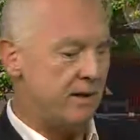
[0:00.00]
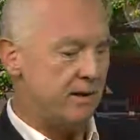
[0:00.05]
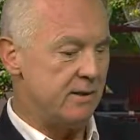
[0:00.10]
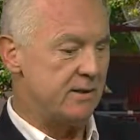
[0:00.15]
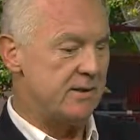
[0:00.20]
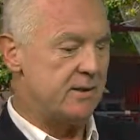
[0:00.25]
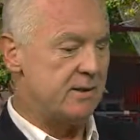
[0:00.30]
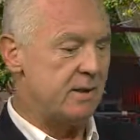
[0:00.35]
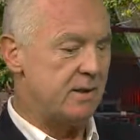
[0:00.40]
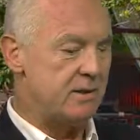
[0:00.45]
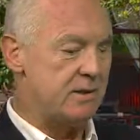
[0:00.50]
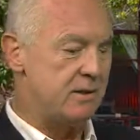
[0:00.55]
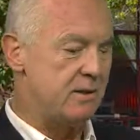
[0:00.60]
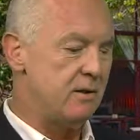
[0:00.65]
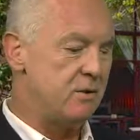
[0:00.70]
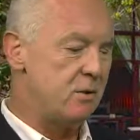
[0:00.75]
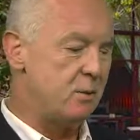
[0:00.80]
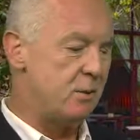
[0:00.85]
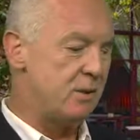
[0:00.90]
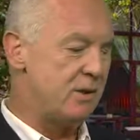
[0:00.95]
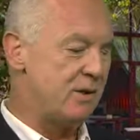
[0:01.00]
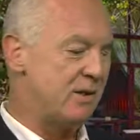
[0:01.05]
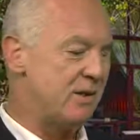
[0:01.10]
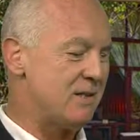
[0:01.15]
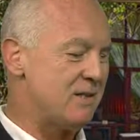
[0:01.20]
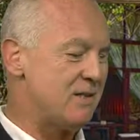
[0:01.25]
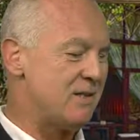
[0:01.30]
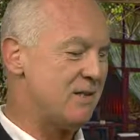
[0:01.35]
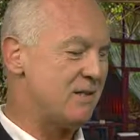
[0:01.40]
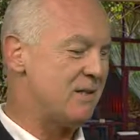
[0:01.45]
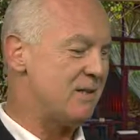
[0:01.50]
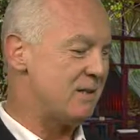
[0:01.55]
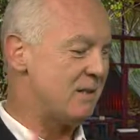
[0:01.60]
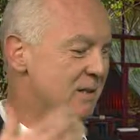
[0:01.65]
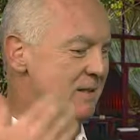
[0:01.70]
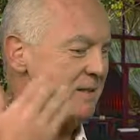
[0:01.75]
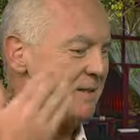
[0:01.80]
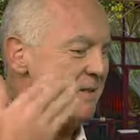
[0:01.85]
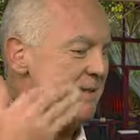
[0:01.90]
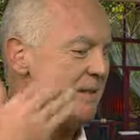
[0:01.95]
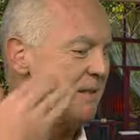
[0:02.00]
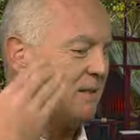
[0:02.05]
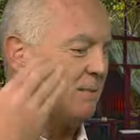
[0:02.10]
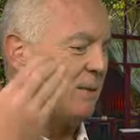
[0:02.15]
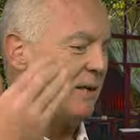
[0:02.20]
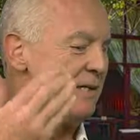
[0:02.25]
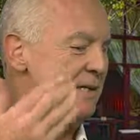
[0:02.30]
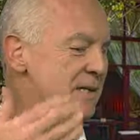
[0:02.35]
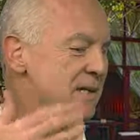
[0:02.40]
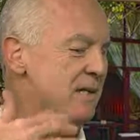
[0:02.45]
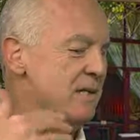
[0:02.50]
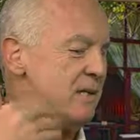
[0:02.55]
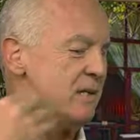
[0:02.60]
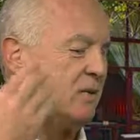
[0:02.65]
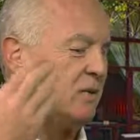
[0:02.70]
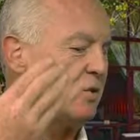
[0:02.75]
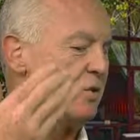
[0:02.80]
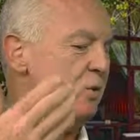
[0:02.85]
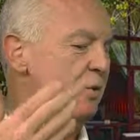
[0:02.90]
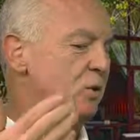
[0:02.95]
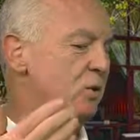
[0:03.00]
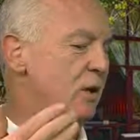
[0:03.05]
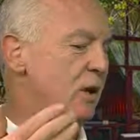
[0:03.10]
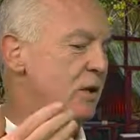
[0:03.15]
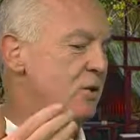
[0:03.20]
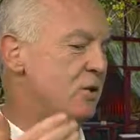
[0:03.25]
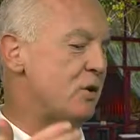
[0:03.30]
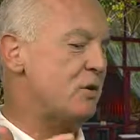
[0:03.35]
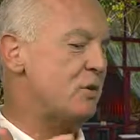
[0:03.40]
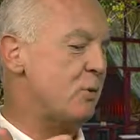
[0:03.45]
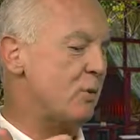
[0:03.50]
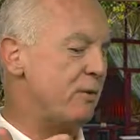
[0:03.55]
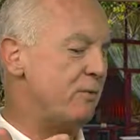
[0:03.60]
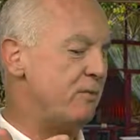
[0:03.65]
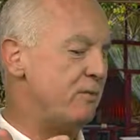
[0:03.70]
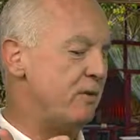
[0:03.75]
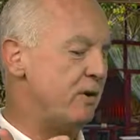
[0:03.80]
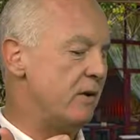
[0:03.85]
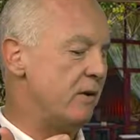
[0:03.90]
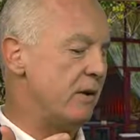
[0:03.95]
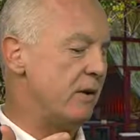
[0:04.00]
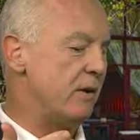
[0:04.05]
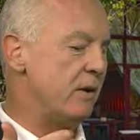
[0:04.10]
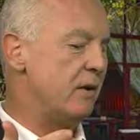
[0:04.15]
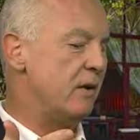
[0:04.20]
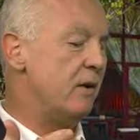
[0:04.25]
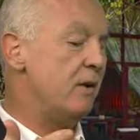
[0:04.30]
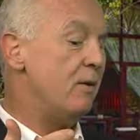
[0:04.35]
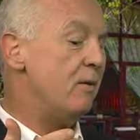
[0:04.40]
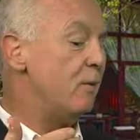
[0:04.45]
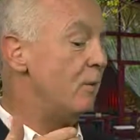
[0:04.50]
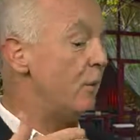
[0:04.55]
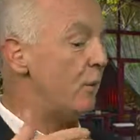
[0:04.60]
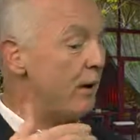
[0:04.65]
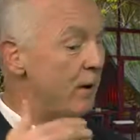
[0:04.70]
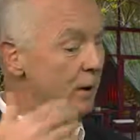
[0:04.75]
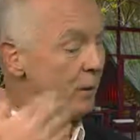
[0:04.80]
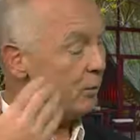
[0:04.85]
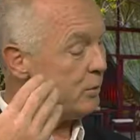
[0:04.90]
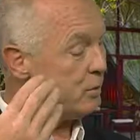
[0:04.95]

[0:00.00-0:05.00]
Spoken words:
my instincts and intuition, because it doesn't seem to make sense and there's no logic to what I'm feeling, though I